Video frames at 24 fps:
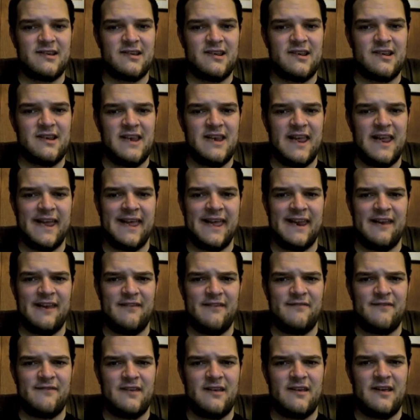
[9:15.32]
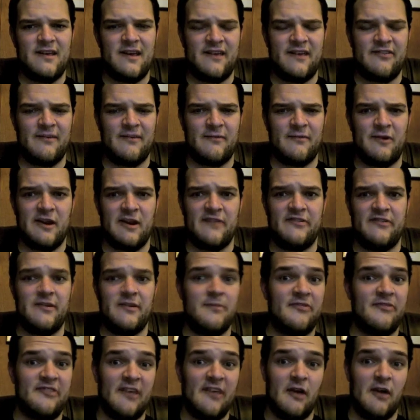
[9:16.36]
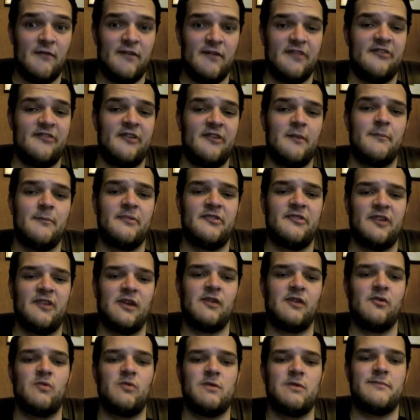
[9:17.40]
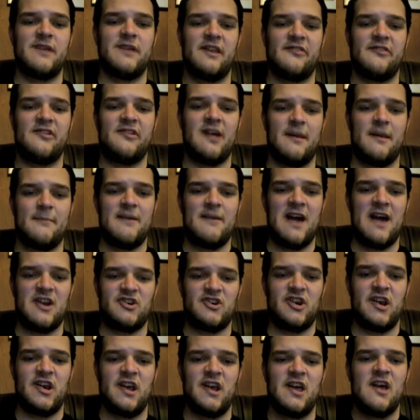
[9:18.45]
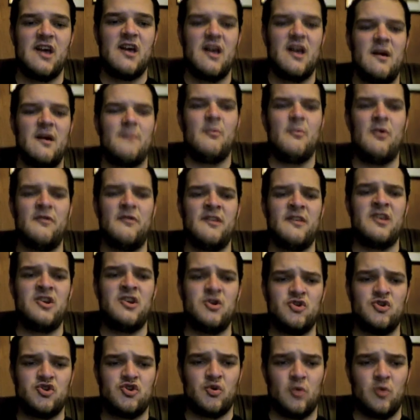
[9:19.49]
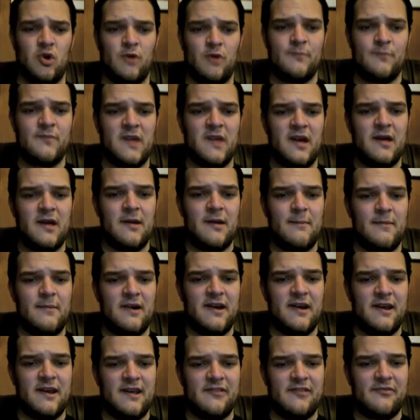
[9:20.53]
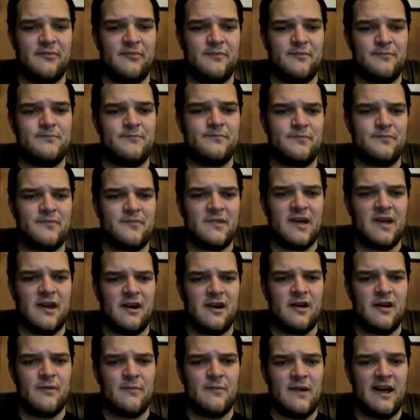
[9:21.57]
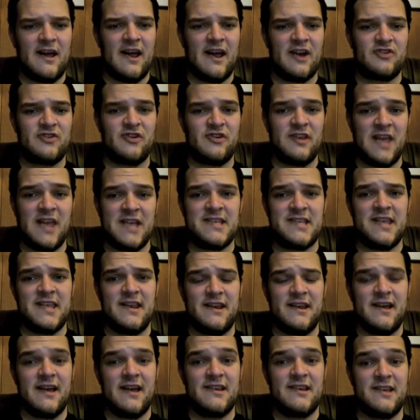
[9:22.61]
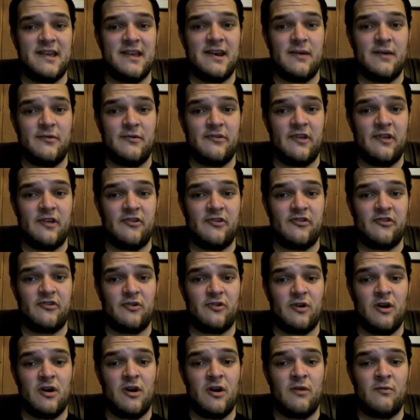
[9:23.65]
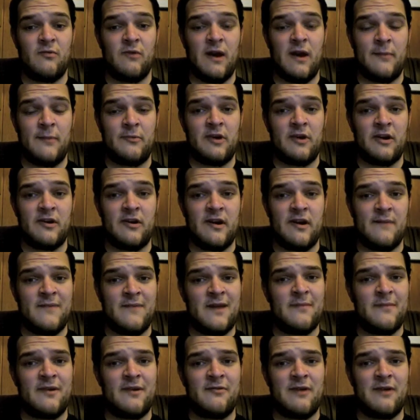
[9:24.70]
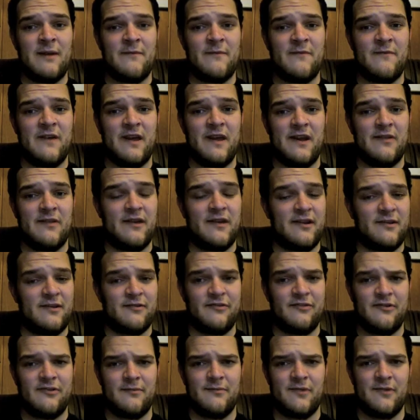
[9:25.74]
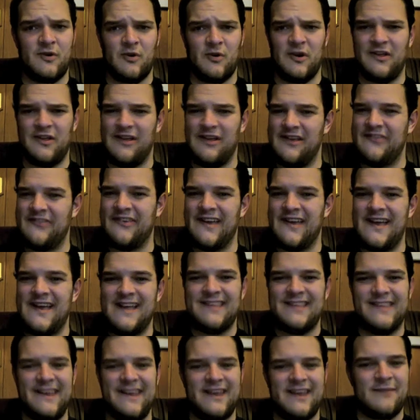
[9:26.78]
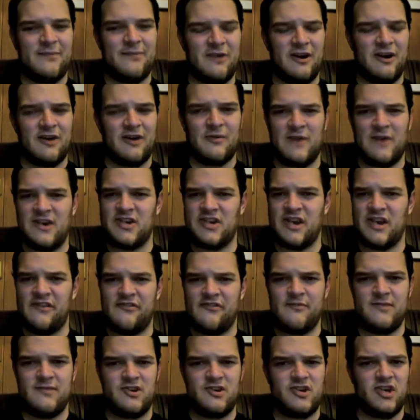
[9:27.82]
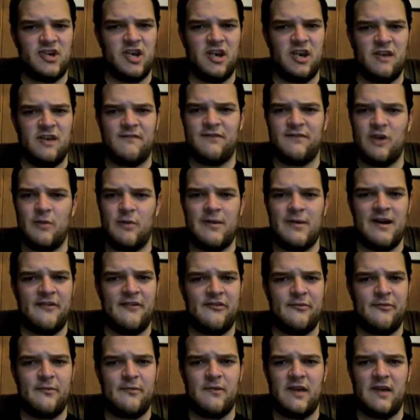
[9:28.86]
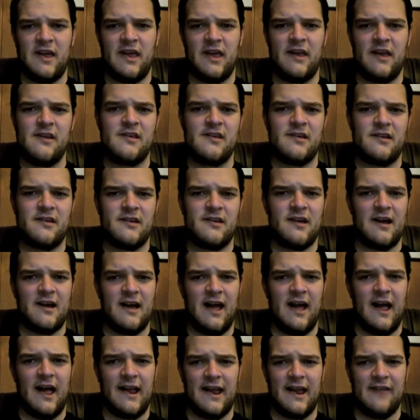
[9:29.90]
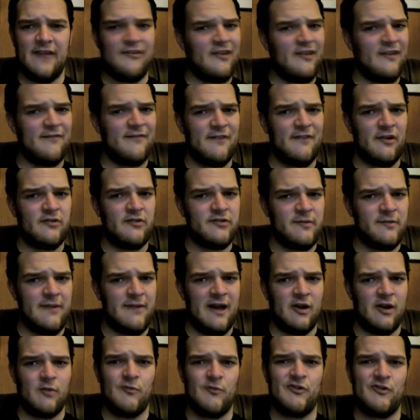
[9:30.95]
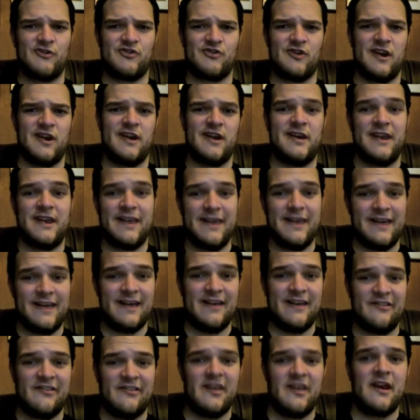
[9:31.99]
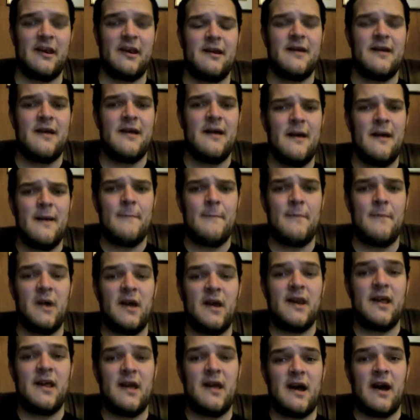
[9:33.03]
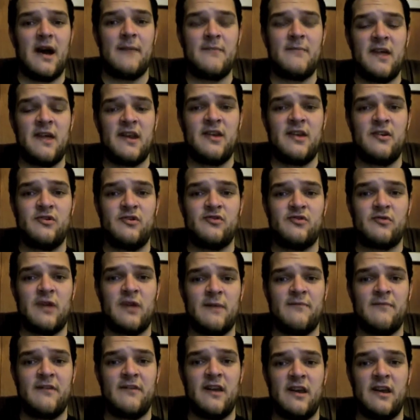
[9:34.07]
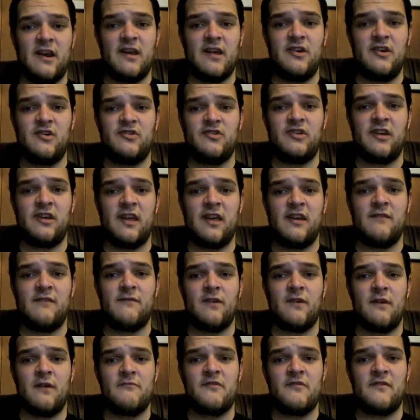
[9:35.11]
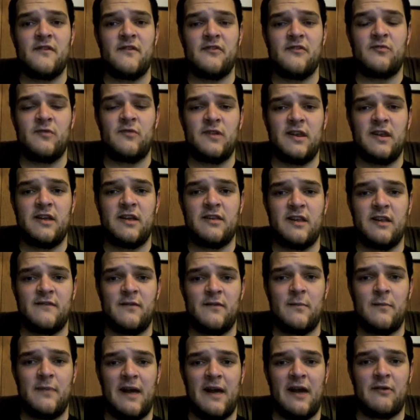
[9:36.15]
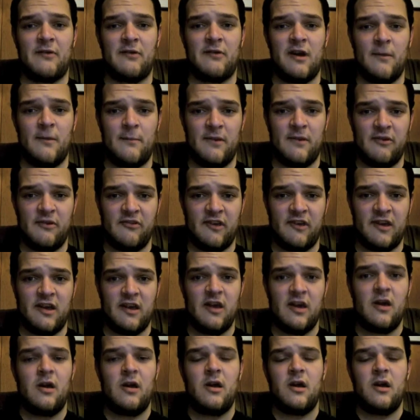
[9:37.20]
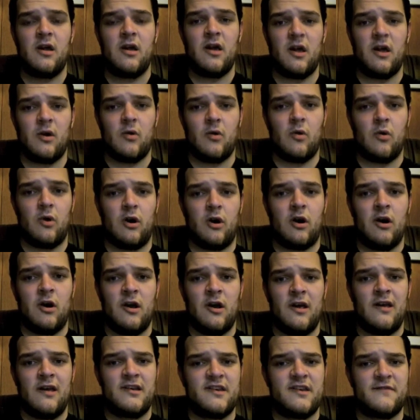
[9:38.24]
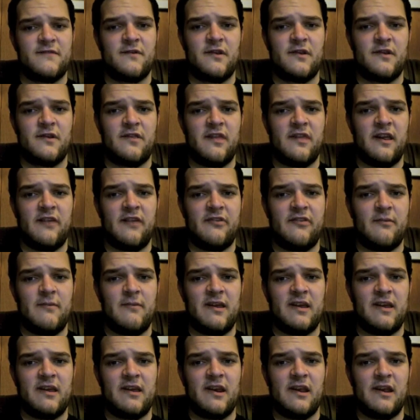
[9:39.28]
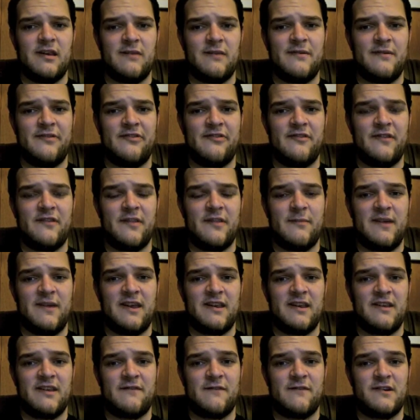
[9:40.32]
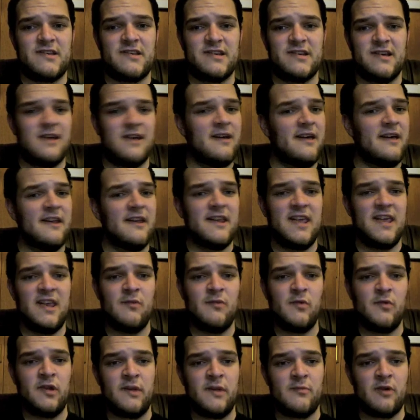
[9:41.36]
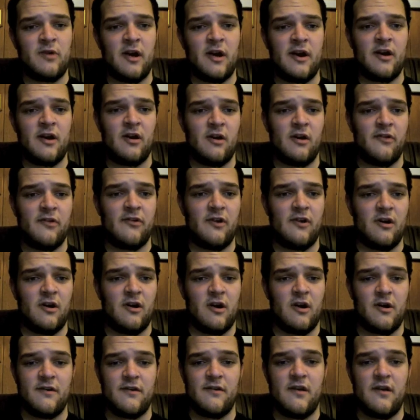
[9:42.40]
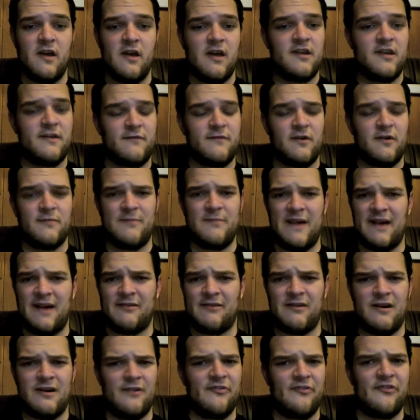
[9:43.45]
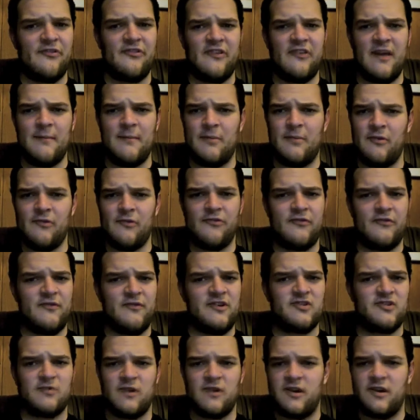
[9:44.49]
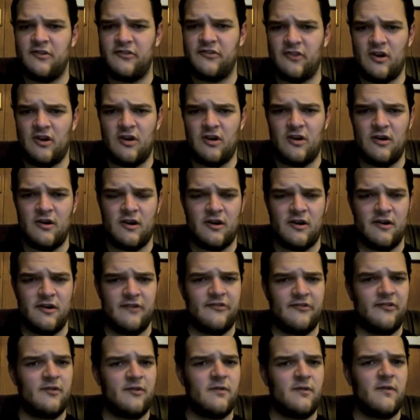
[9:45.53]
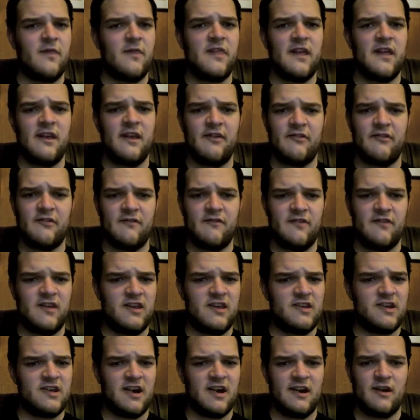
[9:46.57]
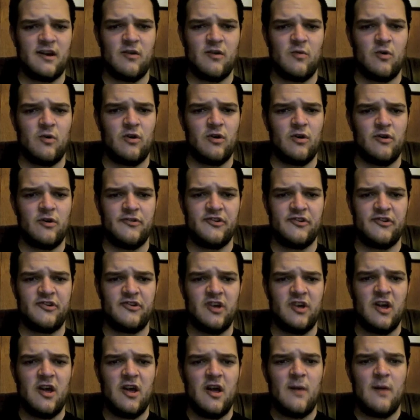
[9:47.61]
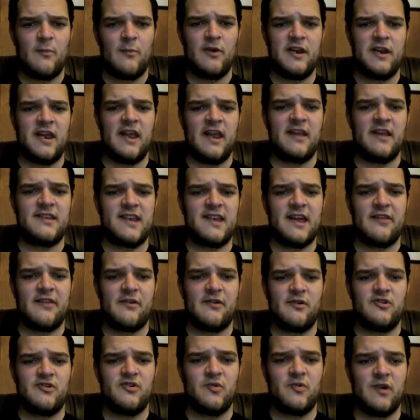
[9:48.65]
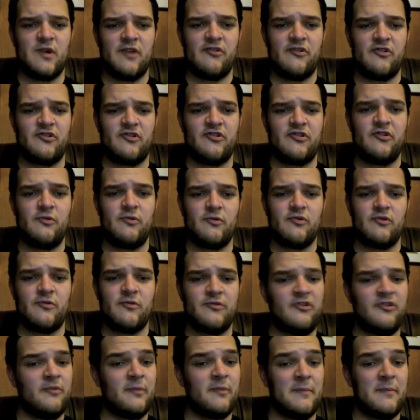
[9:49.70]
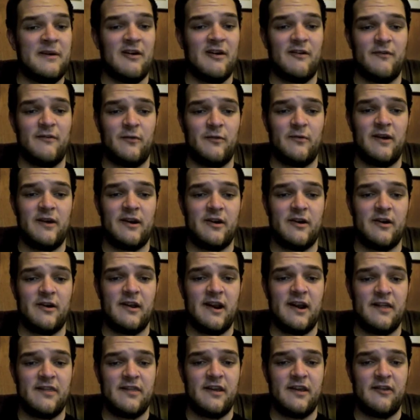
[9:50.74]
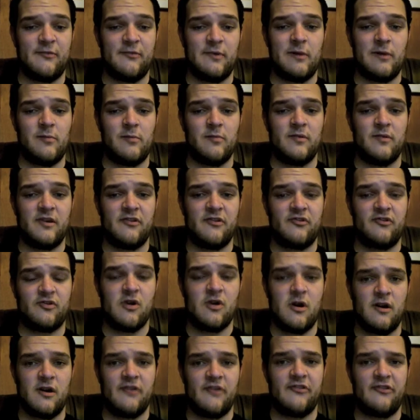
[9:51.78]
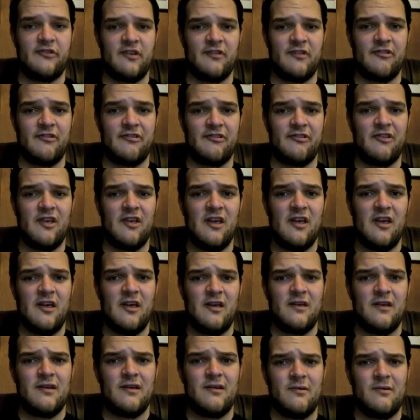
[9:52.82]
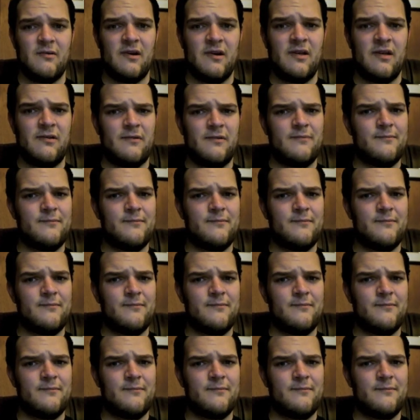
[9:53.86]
negative, except for against himself and some particular women. It's not bashing more than usual, but it's, I don't know, I actually liked it. I did. It was a strong rap record, and I'm not a big rap fan. I like some of the Gorillaz, Linkin Park, Rage Against the Machine, Flowbots, and I guess I fell in the Macklemore train. Yeah, I said it. But I'm not a huge rap fan. I usually get involved if it's really clever background music or different things that make it, elements of it that make it different. And he really brought it all on different backgrounds, samples featuring song artists and things of the entire world, just bringing it together into what is a super powerful record, and I think it's probably his strongest since, well,